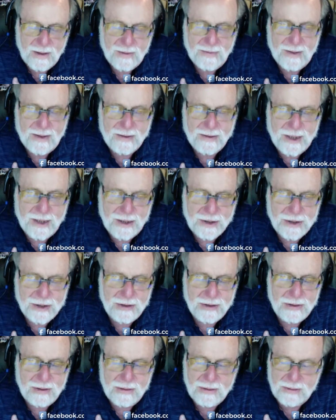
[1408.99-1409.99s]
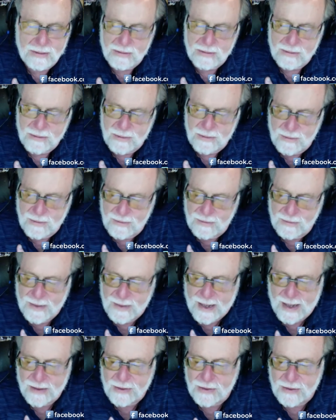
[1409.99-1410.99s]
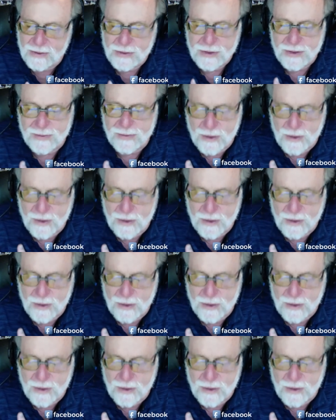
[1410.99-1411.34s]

foundational values